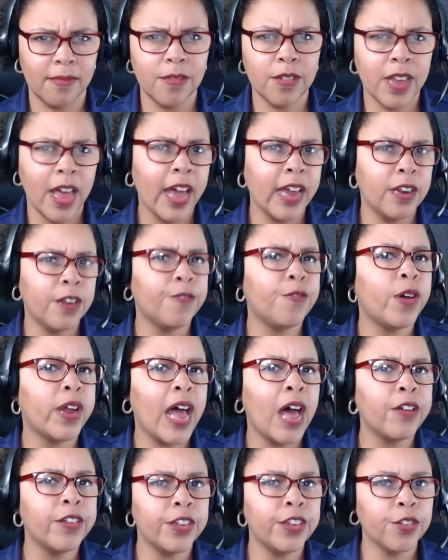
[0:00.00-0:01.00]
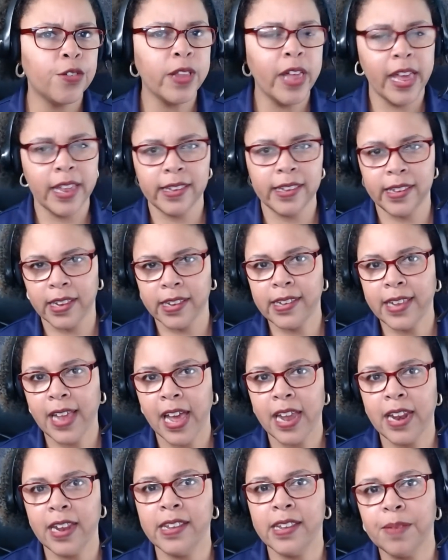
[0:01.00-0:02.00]
kind of what Outschool has
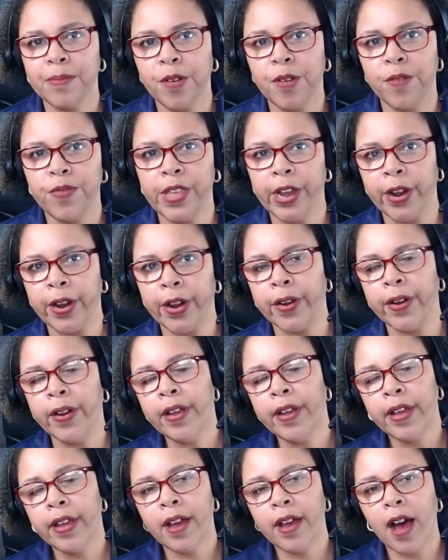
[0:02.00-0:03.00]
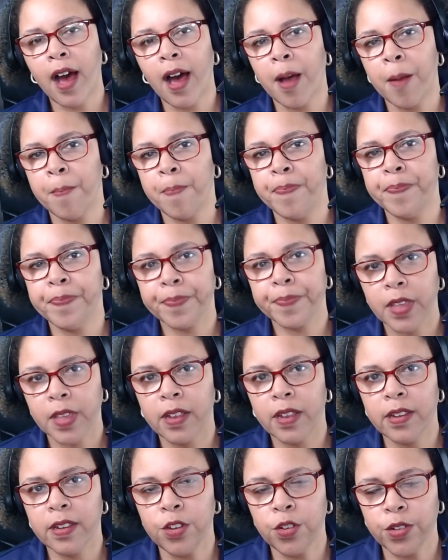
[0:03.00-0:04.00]
said in some of their
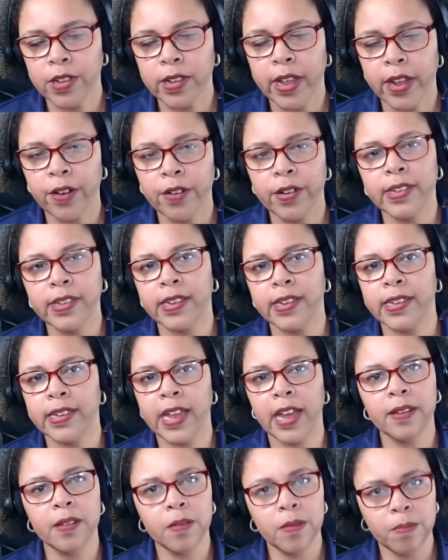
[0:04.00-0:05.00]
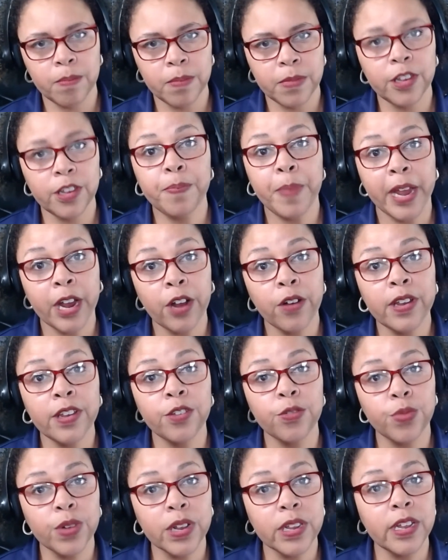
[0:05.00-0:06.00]
newsletters, is that
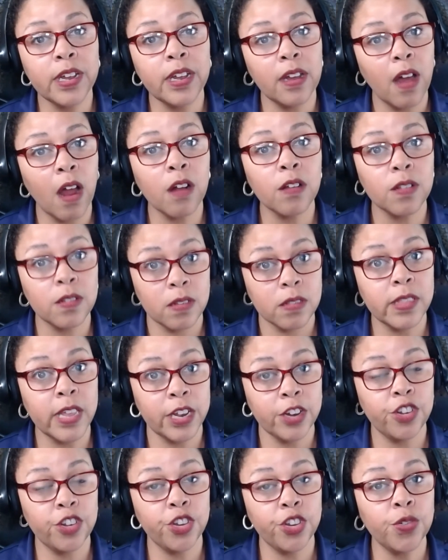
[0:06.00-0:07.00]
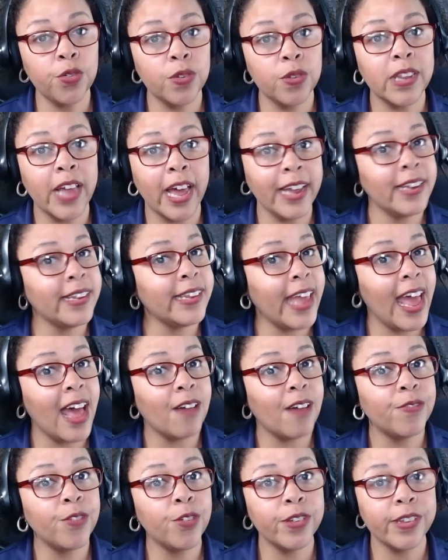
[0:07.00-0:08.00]
parents really they do like to
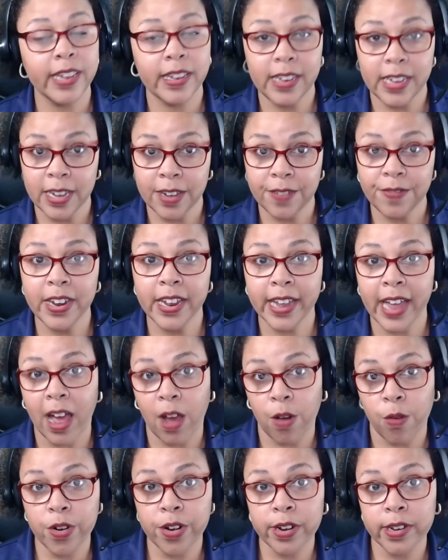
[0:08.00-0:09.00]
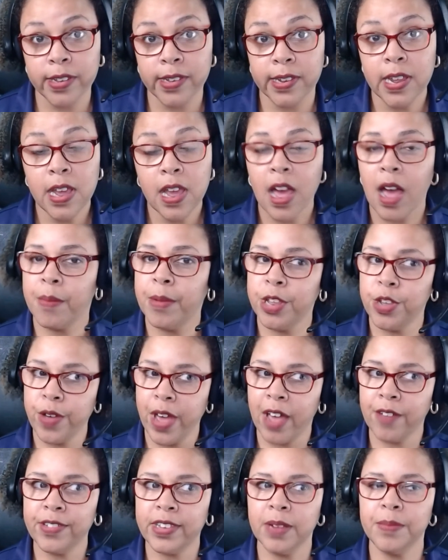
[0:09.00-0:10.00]
have those evening hours. I mean, you
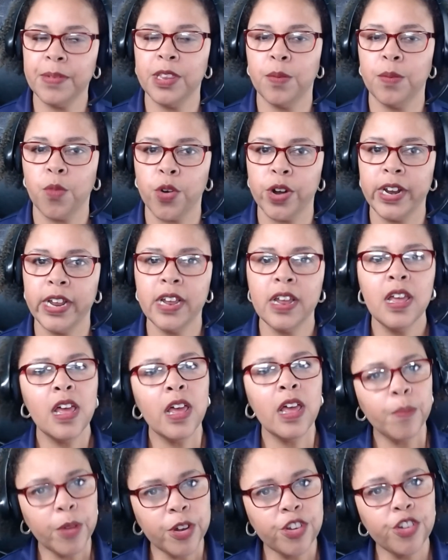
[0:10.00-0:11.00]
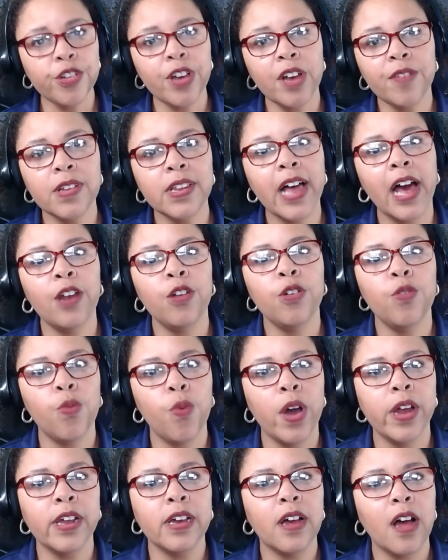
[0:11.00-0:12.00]
have some in the morning, but you do have a lot who
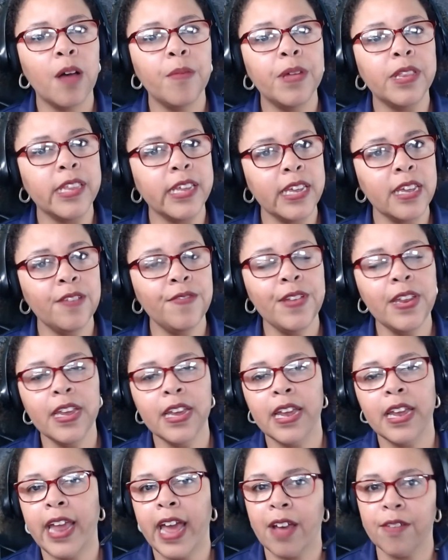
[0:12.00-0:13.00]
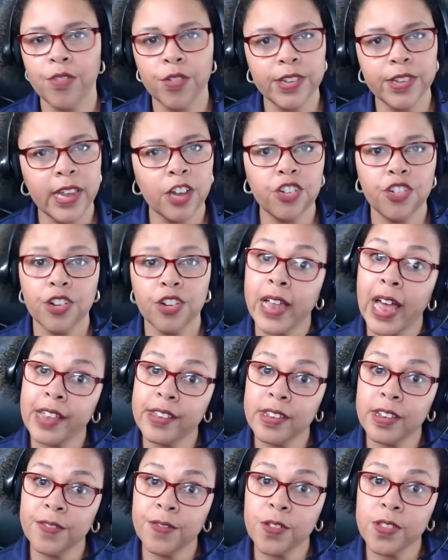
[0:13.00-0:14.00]
want to come in the evening and have those extra
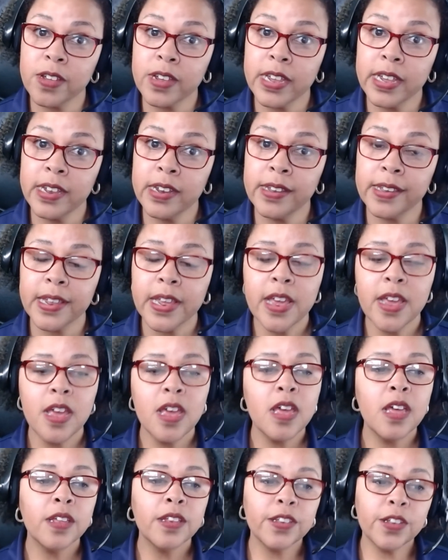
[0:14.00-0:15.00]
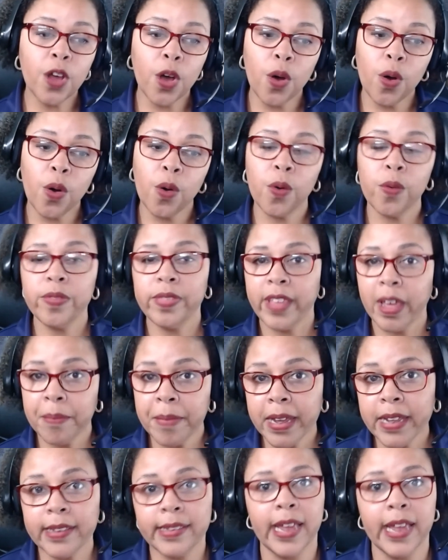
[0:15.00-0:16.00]
classes for their kids. So that
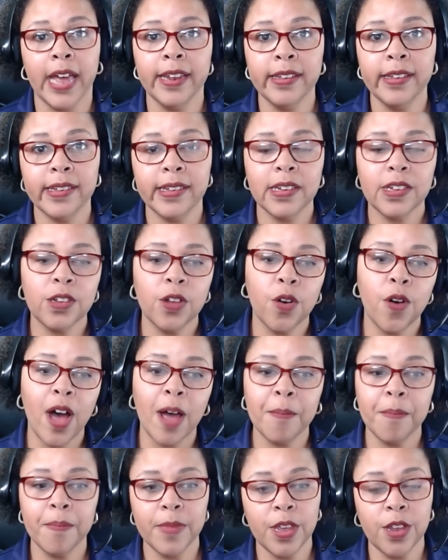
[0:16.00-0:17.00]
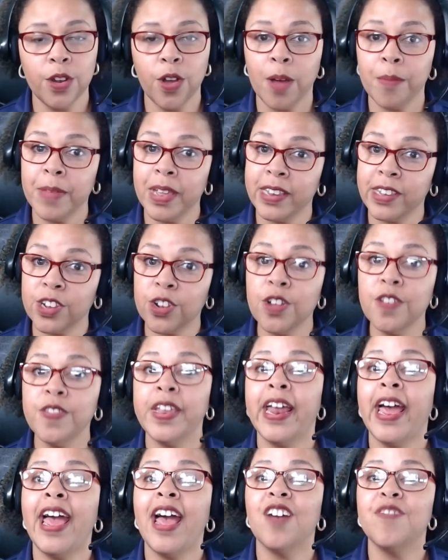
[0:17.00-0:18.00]
makes sense. So it's good that
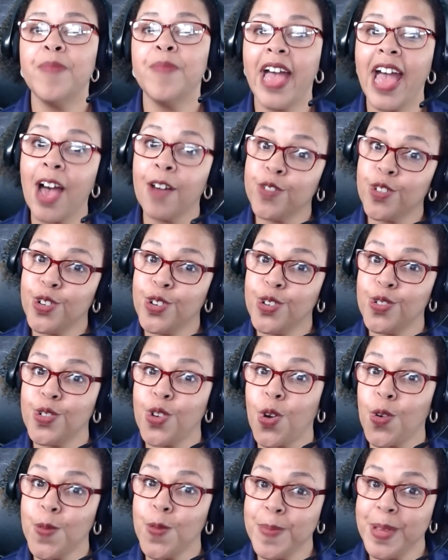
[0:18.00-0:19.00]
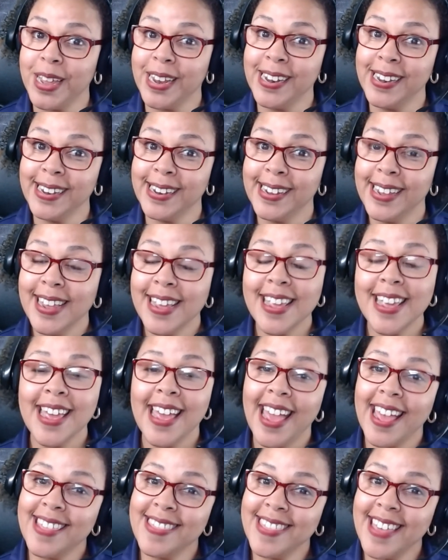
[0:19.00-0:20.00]
I have my afternoon open,
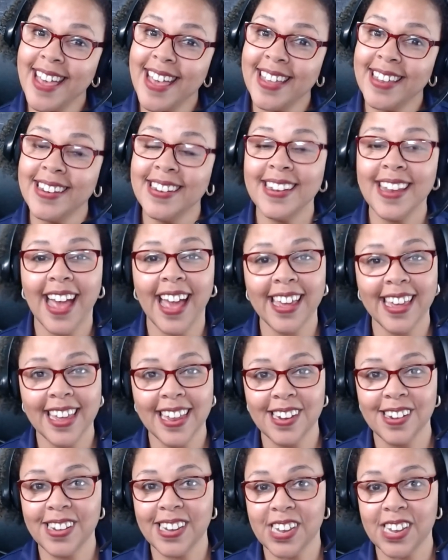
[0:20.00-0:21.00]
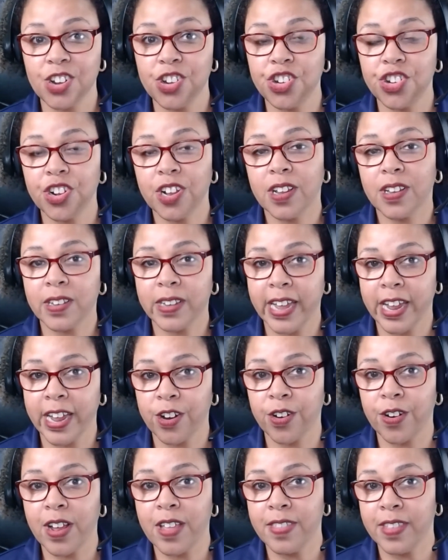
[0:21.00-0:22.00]
and then I can teach
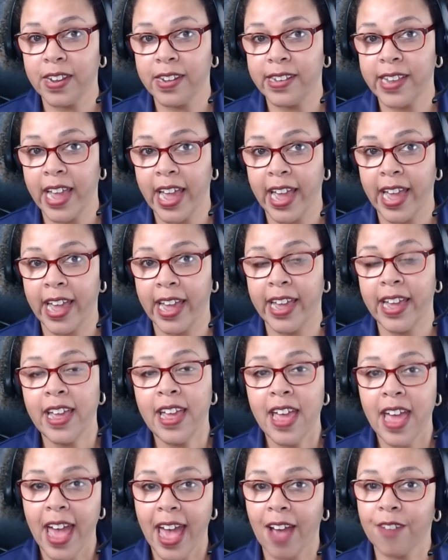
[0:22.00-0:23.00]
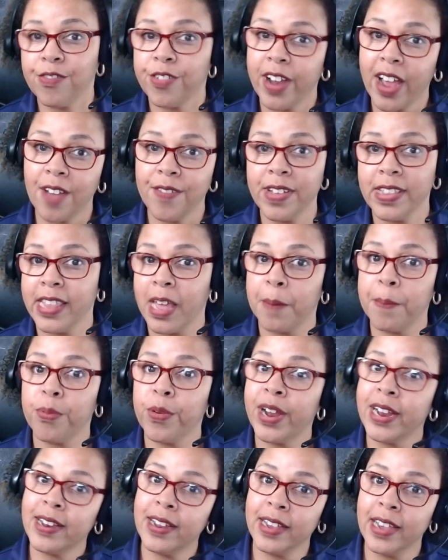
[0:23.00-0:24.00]
later in the day after having that
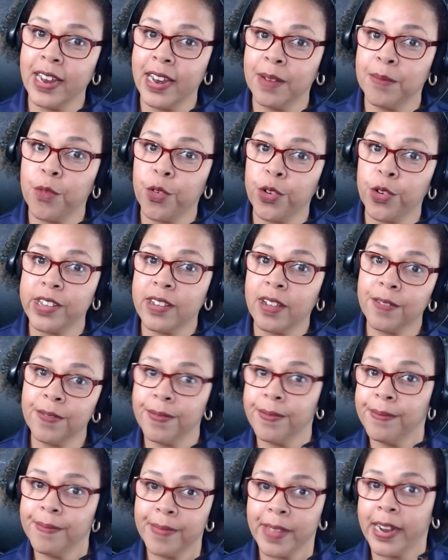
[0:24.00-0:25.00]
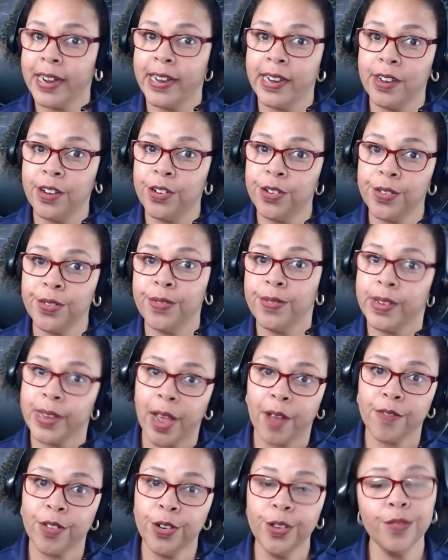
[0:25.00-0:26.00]
break and getting more stuff that I need to do in the
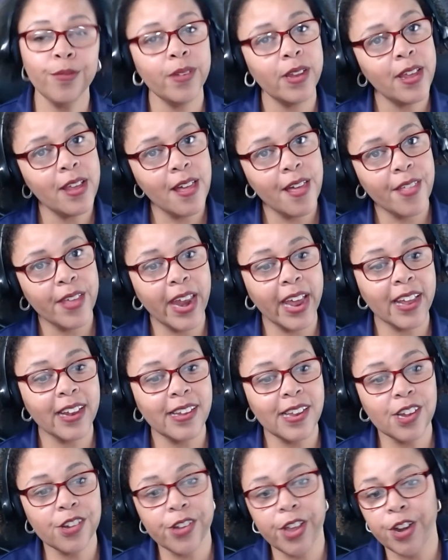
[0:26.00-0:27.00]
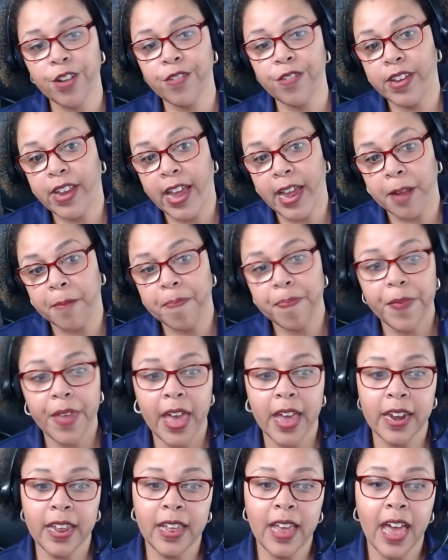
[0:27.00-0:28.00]
afternoon. Then I can teach later in the day,
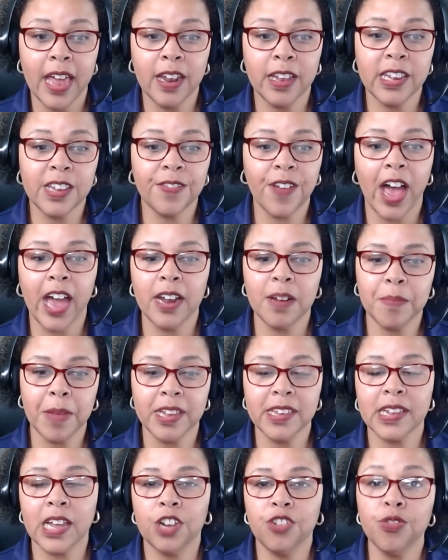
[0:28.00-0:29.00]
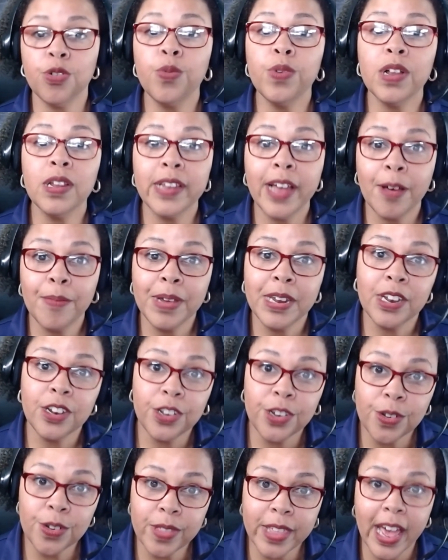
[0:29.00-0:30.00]
and it's fine. My schedule will allow me to
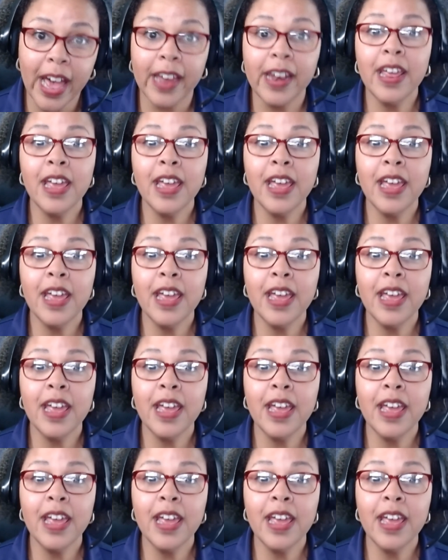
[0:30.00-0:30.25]
do that,